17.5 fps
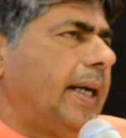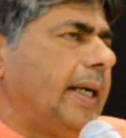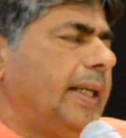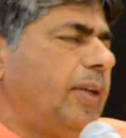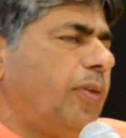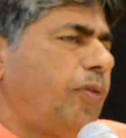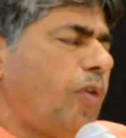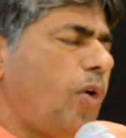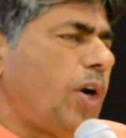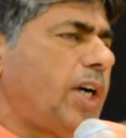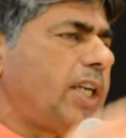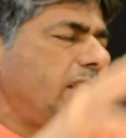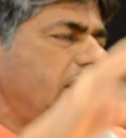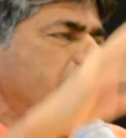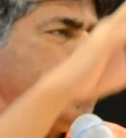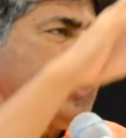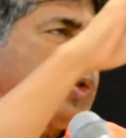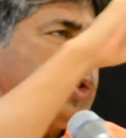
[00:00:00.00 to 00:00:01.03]
the focus
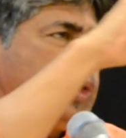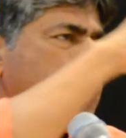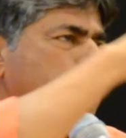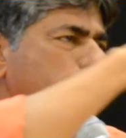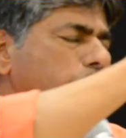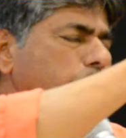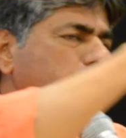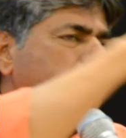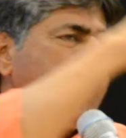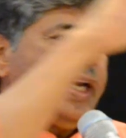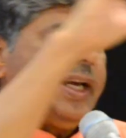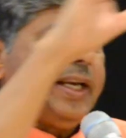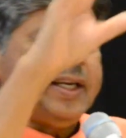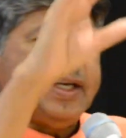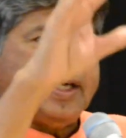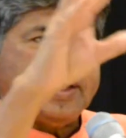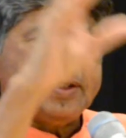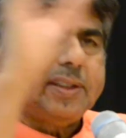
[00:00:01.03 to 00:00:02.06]
is on two
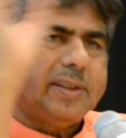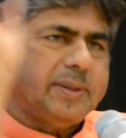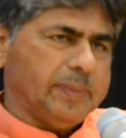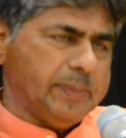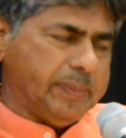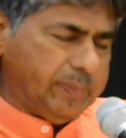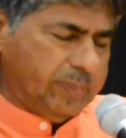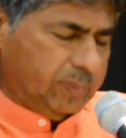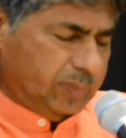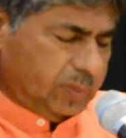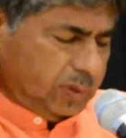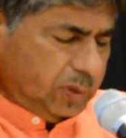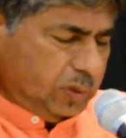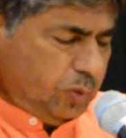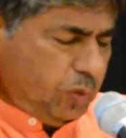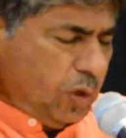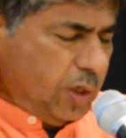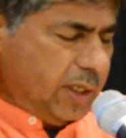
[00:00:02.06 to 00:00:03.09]
areas.
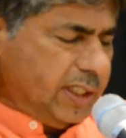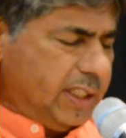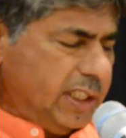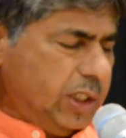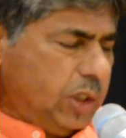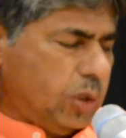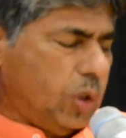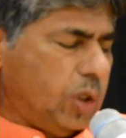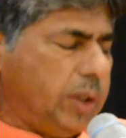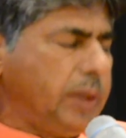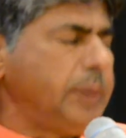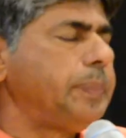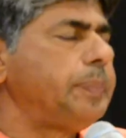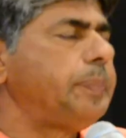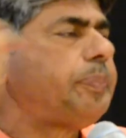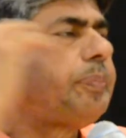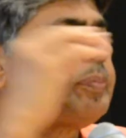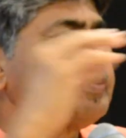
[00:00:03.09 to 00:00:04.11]
Focus is on
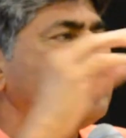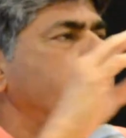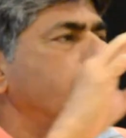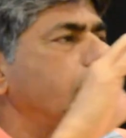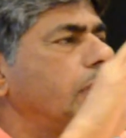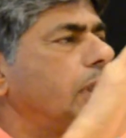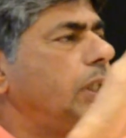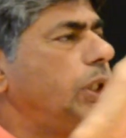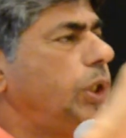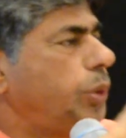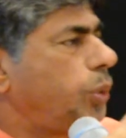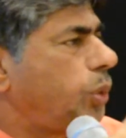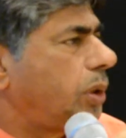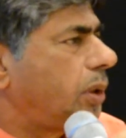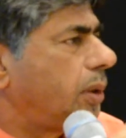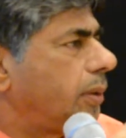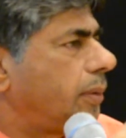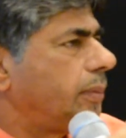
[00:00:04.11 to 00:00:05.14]

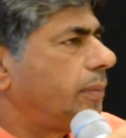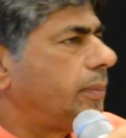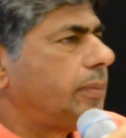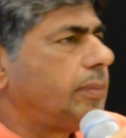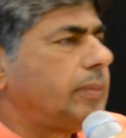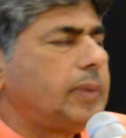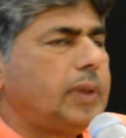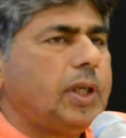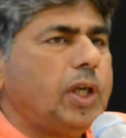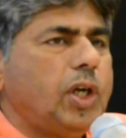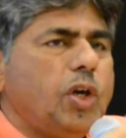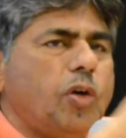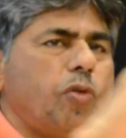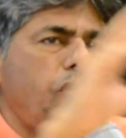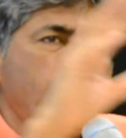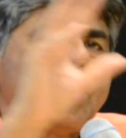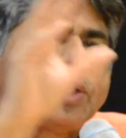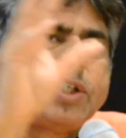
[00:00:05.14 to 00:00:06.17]
youth,
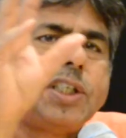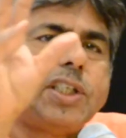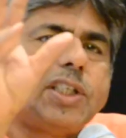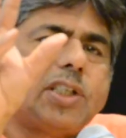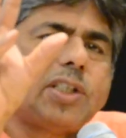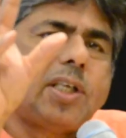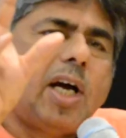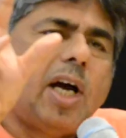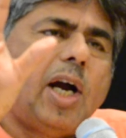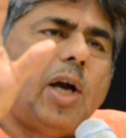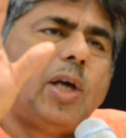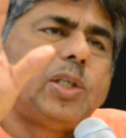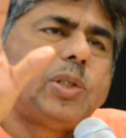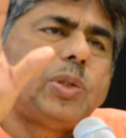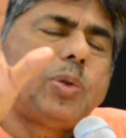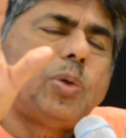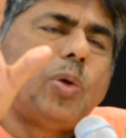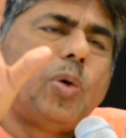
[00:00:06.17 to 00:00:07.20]
focus is
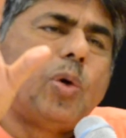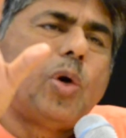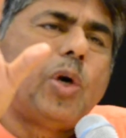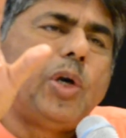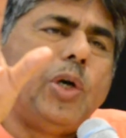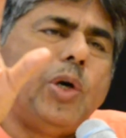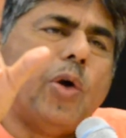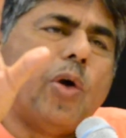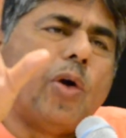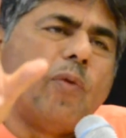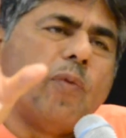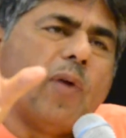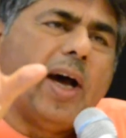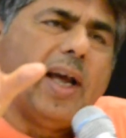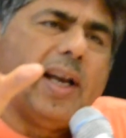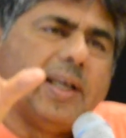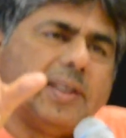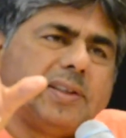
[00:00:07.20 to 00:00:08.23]
also on
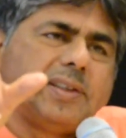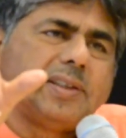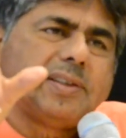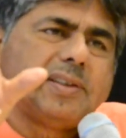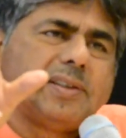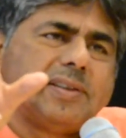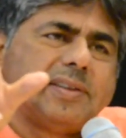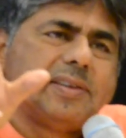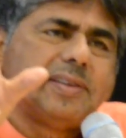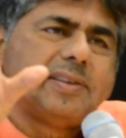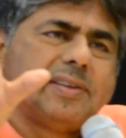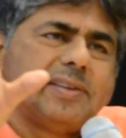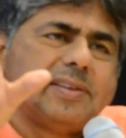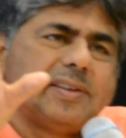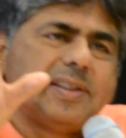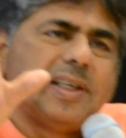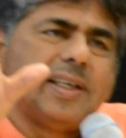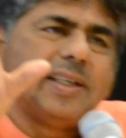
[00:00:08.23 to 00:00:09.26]
non-violence.
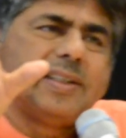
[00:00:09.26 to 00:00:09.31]
Right.